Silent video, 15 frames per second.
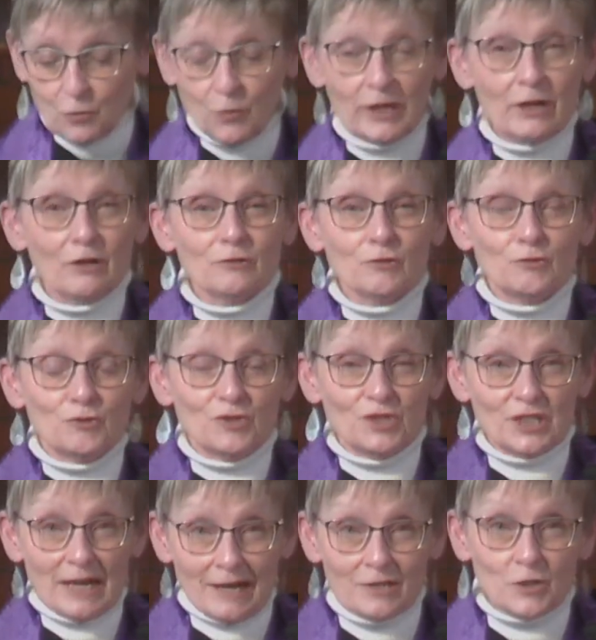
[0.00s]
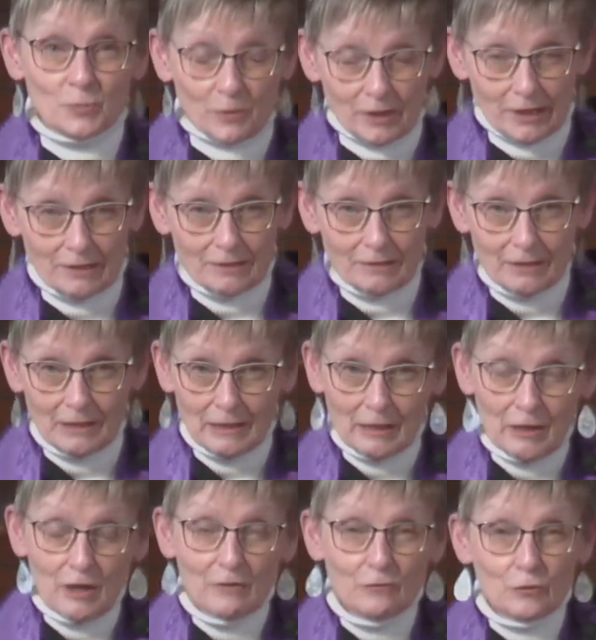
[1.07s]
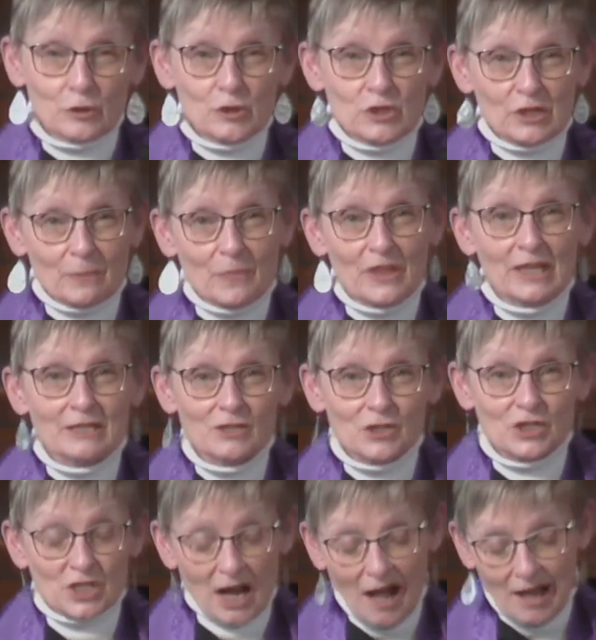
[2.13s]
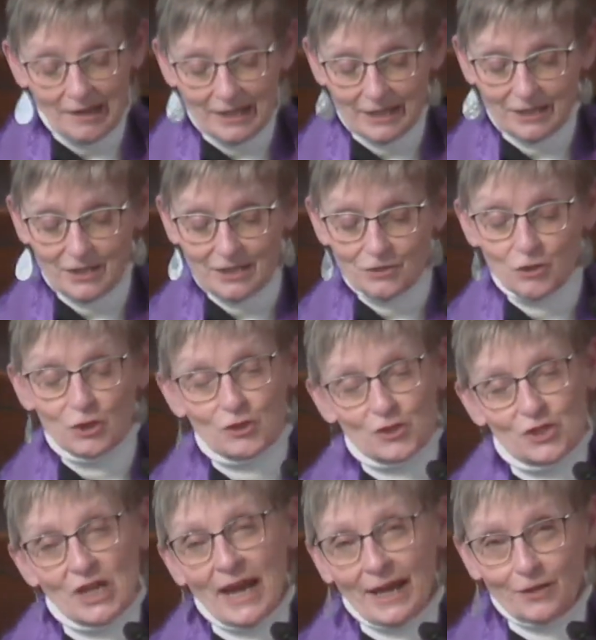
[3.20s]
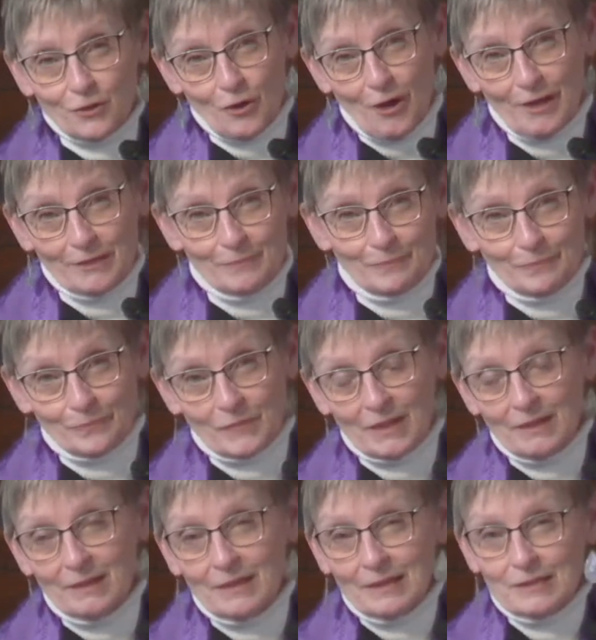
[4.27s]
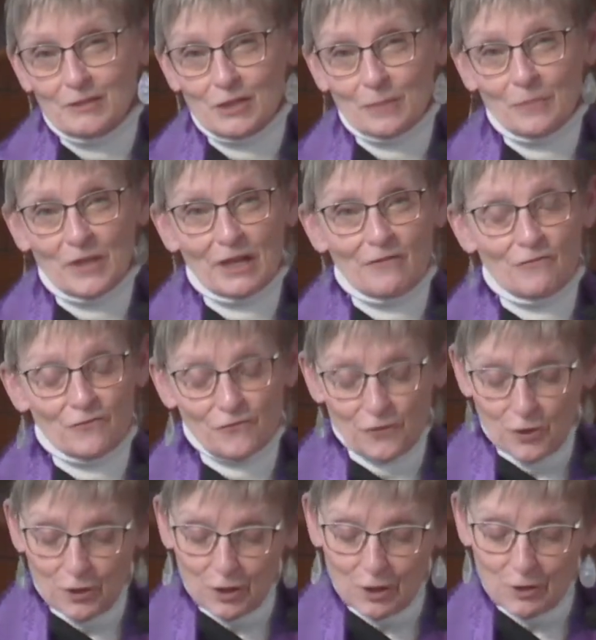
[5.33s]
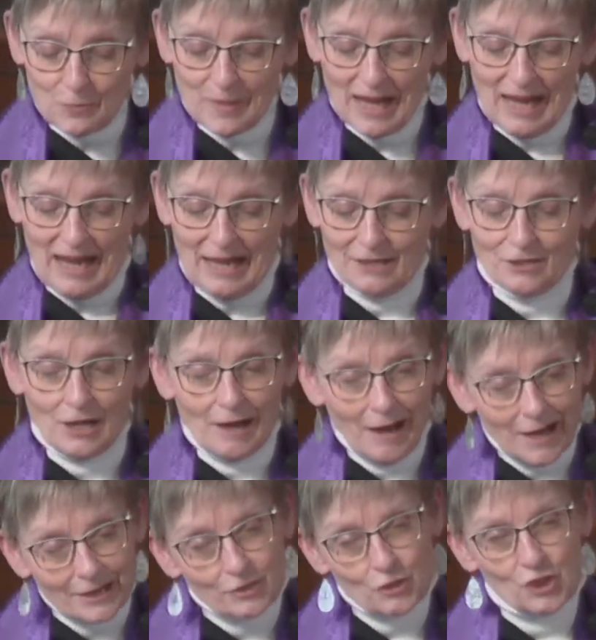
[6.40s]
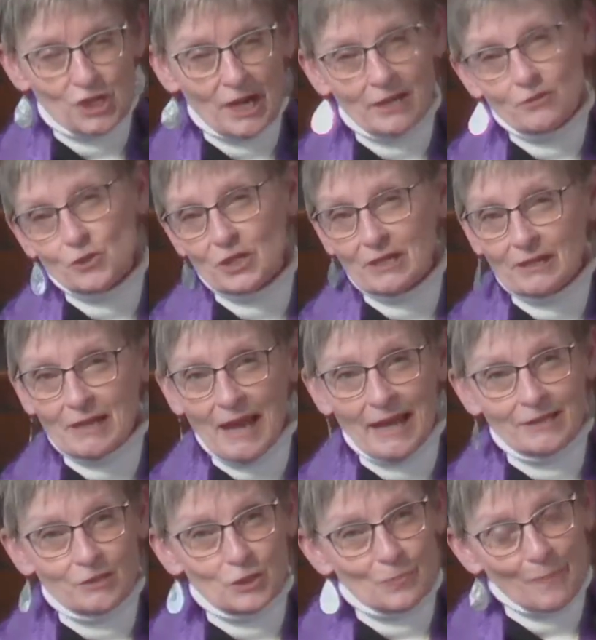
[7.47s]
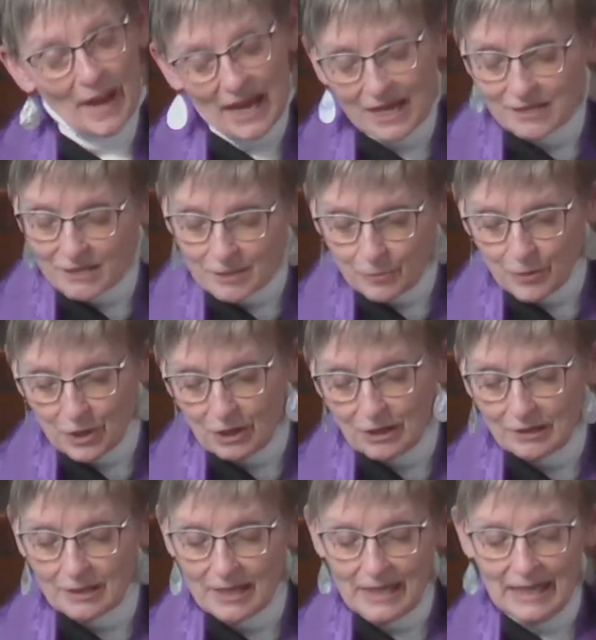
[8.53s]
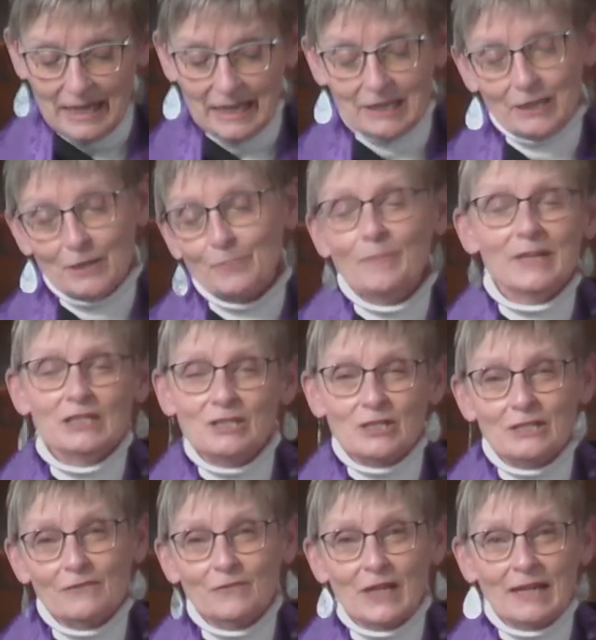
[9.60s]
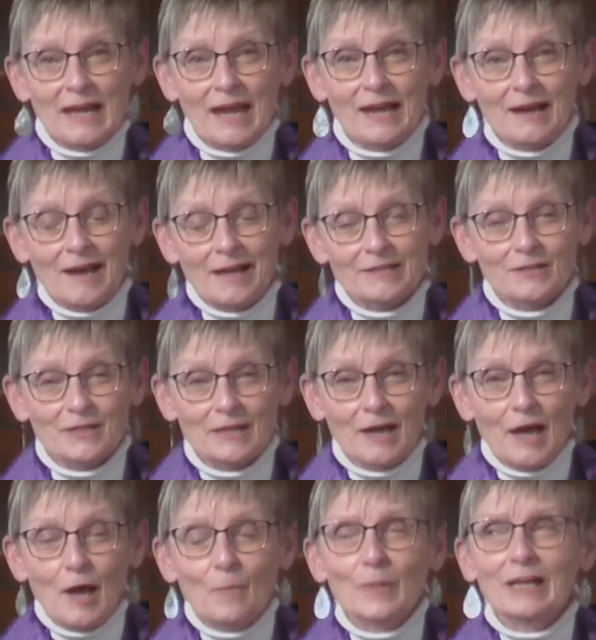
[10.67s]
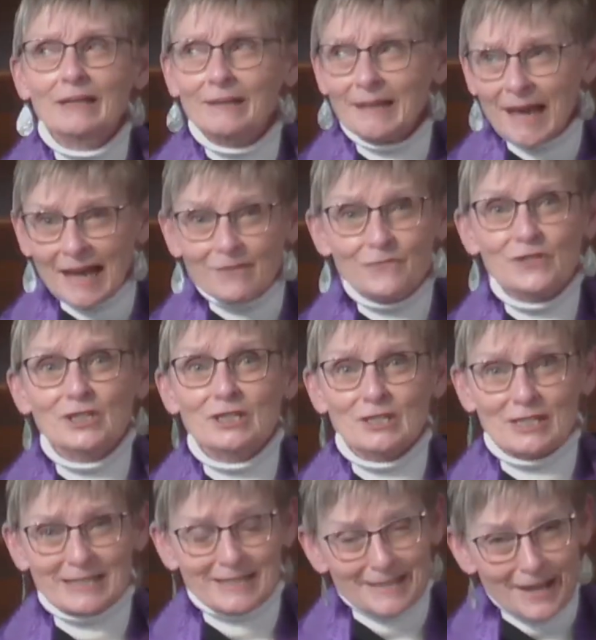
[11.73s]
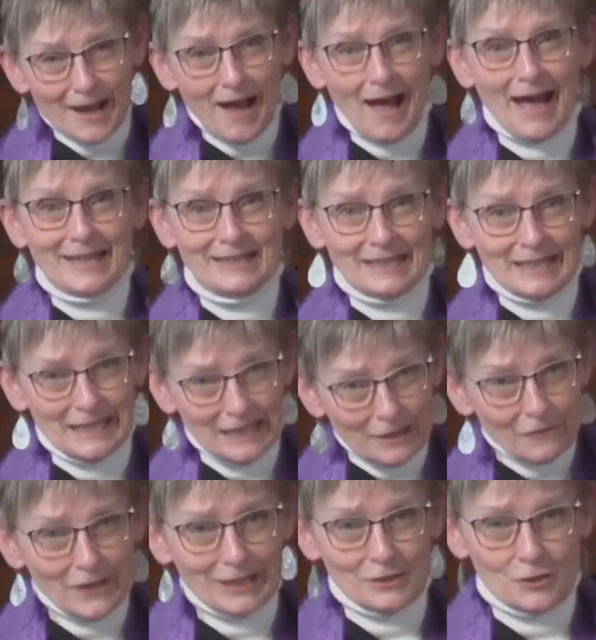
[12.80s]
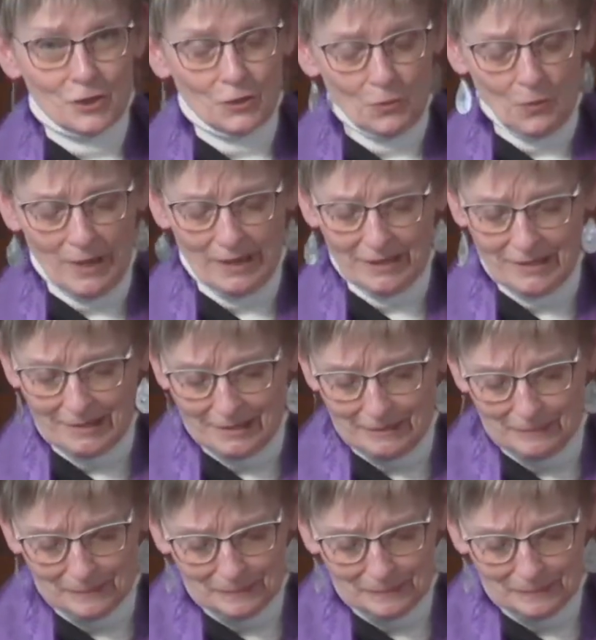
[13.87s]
We are desperate for something solid to stand on, something firm and unchanging and dependable in the midst of the chaos. But life just does not give it to us.